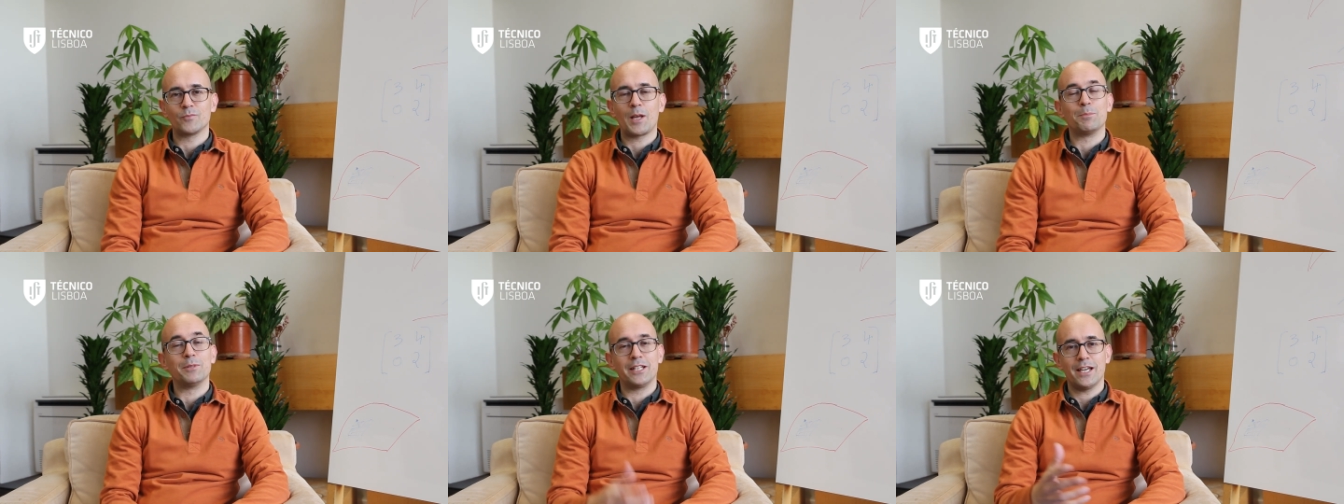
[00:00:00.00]

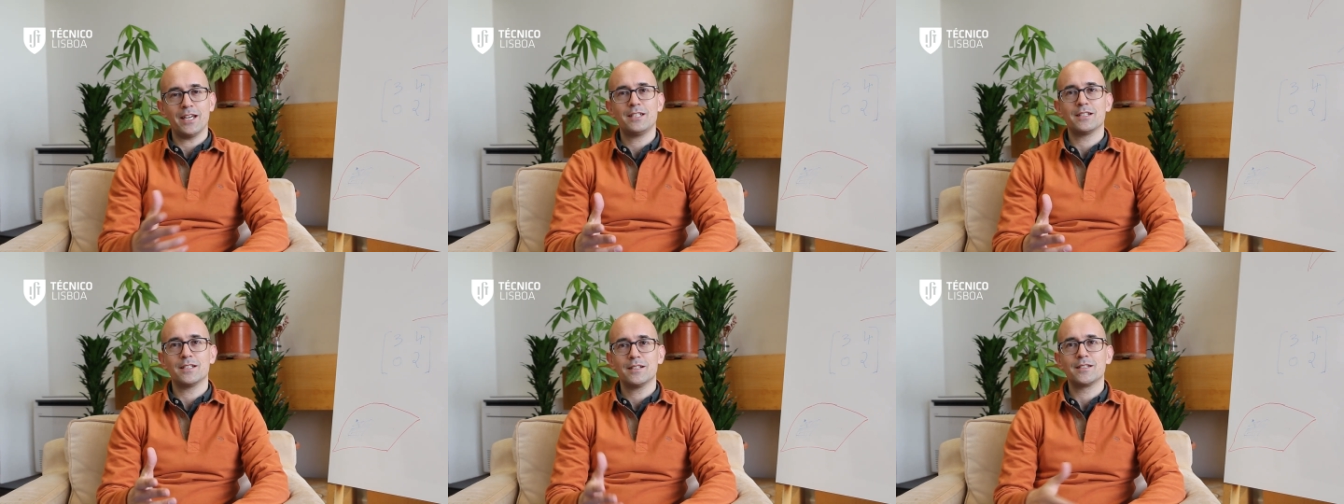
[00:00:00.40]

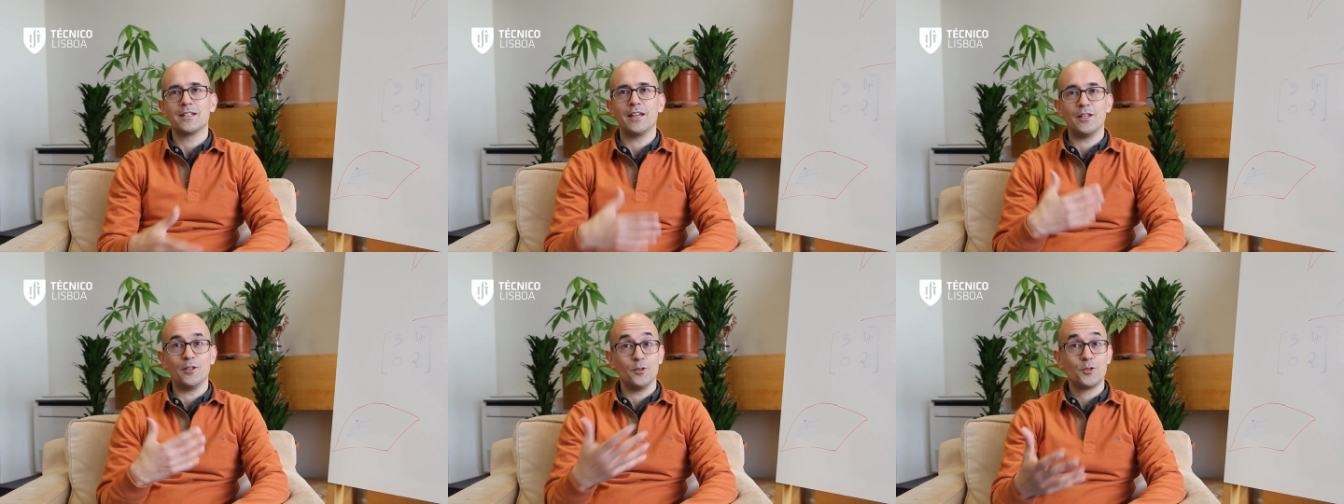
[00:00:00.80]
applications,
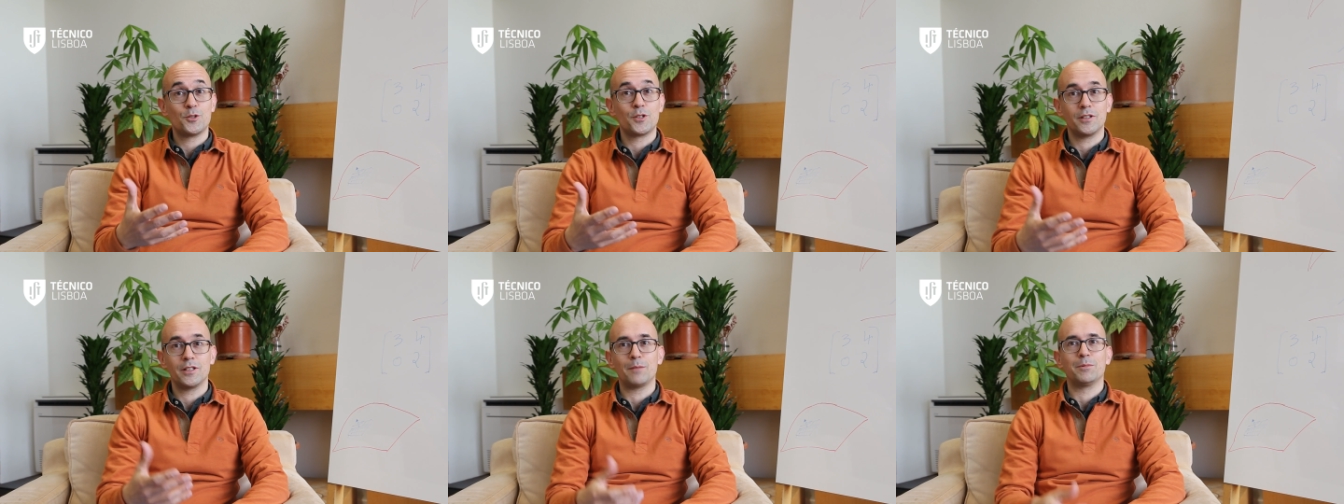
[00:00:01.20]
in
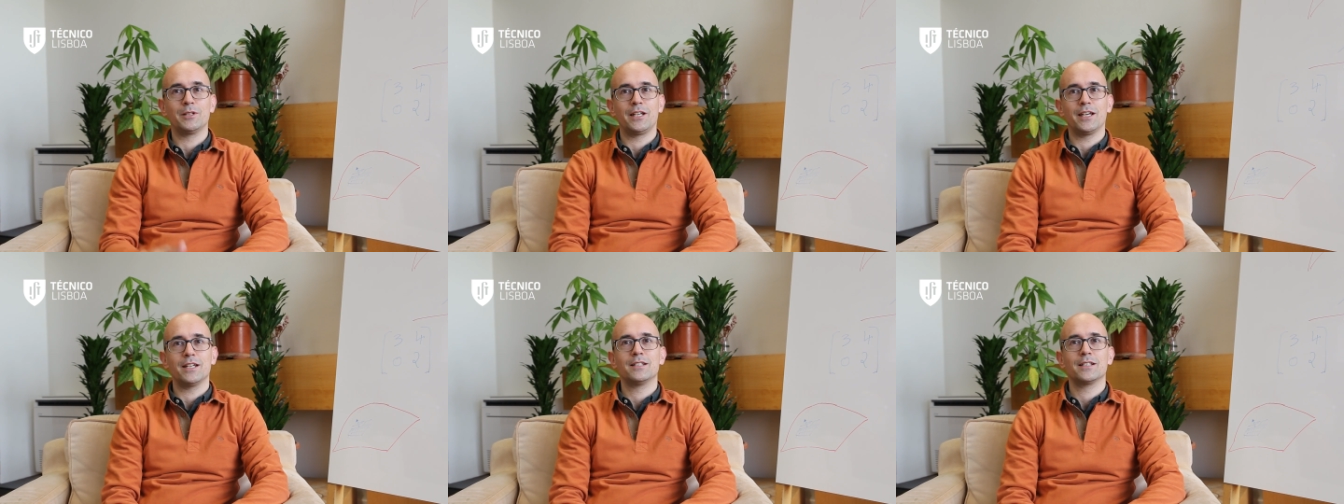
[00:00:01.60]
industrial
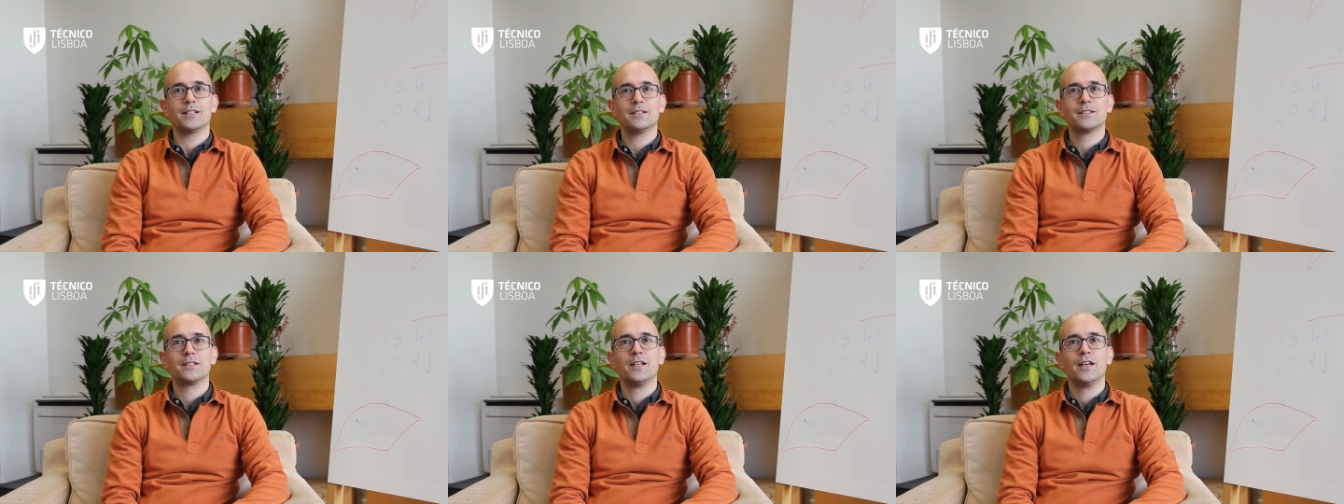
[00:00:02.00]

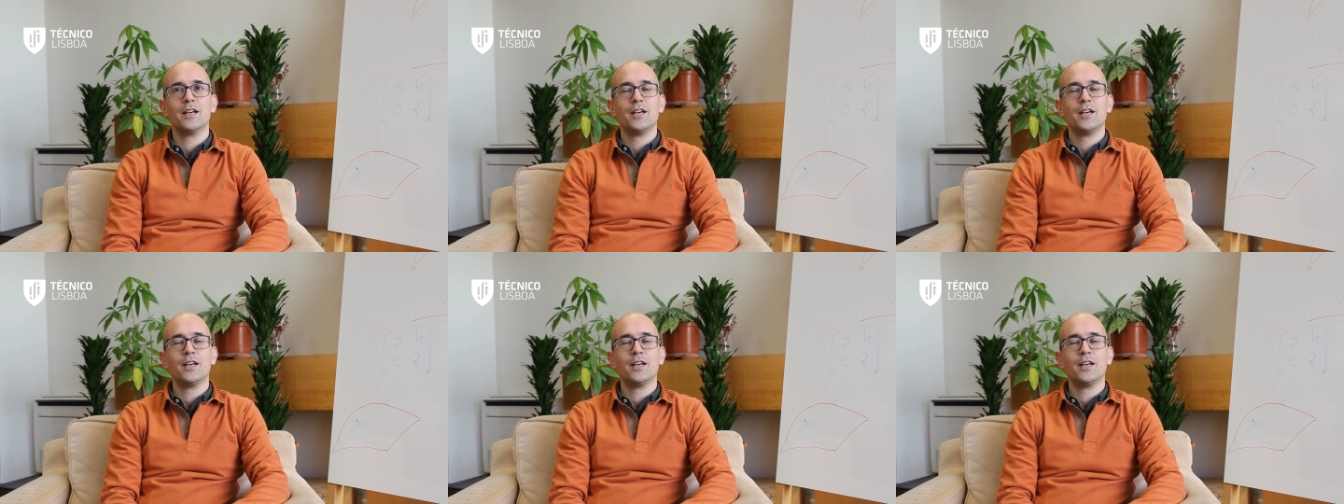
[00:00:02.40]
applications,